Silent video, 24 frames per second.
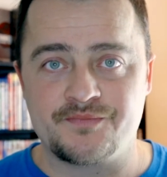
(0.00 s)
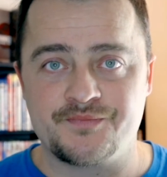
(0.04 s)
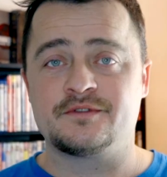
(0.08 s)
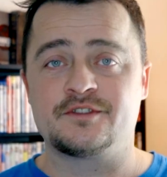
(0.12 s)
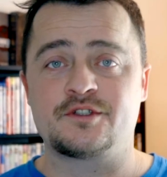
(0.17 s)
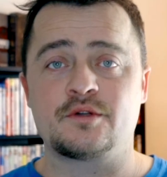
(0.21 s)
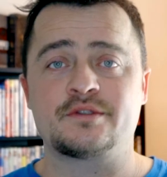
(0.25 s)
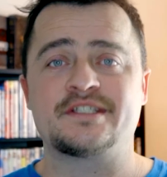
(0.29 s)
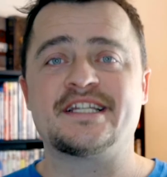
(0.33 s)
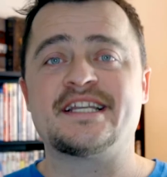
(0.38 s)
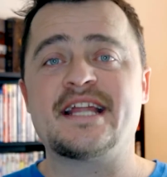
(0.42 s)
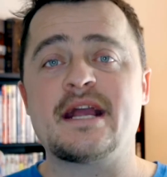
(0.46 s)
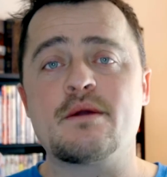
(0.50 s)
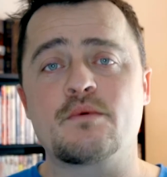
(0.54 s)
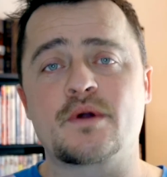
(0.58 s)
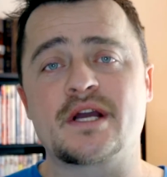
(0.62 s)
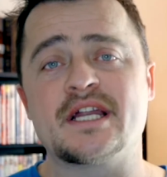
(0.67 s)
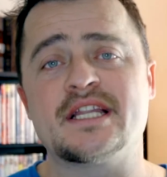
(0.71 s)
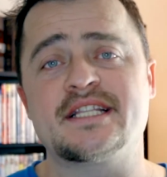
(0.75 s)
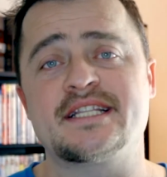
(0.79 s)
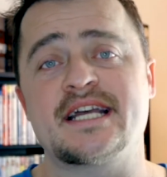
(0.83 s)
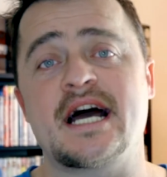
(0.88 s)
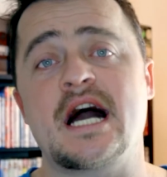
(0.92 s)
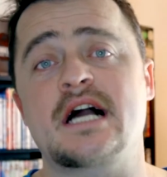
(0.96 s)
So today we're
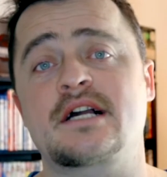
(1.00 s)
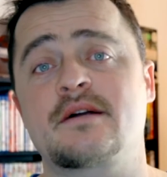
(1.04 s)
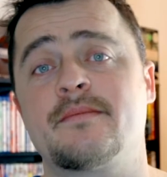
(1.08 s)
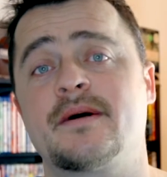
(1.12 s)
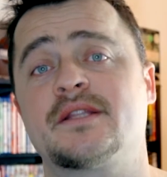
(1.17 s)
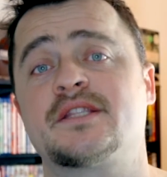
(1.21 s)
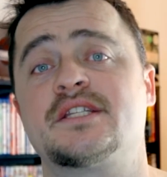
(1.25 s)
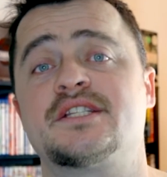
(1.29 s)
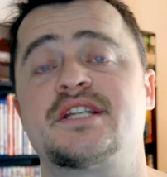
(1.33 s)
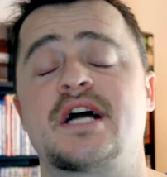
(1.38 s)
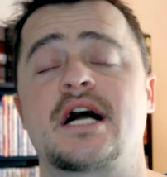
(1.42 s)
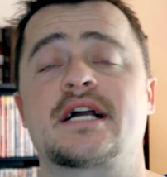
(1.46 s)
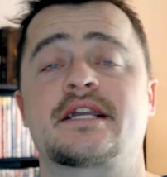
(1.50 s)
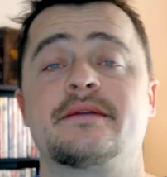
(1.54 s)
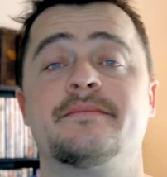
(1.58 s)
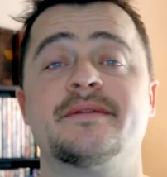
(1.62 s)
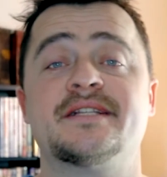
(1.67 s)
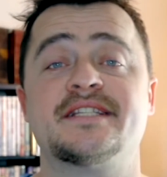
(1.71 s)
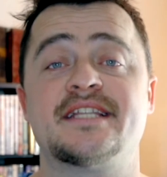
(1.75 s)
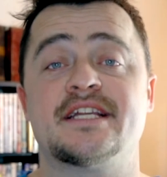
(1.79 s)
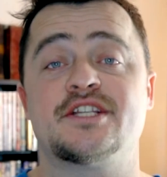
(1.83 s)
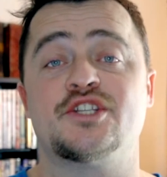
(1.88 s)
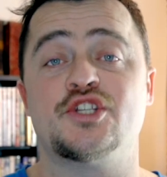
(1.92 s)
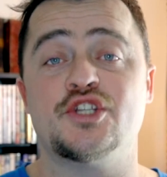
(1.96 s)
going to talk about the
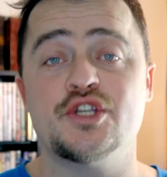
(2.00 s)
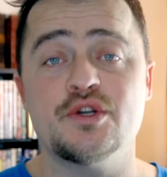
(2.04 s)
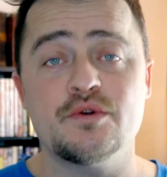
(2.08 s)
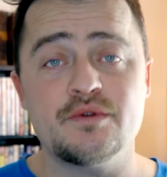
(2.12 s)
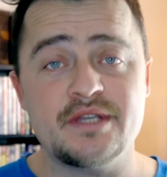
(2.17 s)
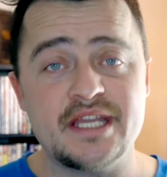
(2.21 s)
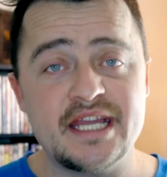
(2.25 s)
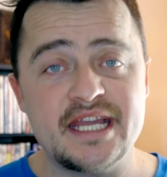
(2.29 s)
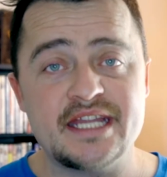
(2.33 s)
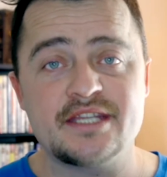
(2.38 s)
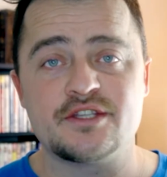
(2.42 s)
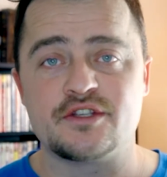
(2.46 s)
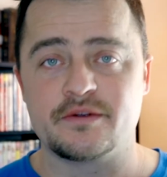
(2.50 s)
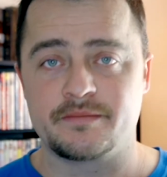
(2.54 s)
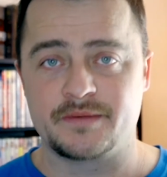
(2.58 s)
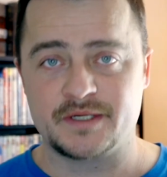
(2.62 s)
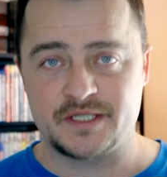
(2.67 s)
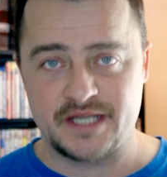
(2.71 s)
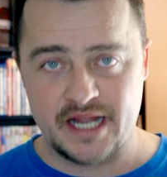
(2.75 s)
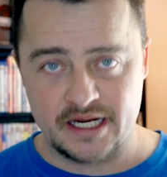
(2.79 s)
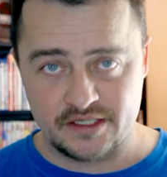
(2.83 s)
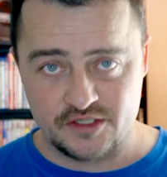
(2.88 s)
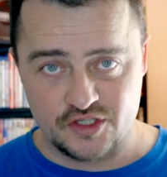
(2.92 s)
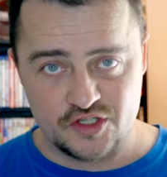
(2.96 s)
documents that you need to protect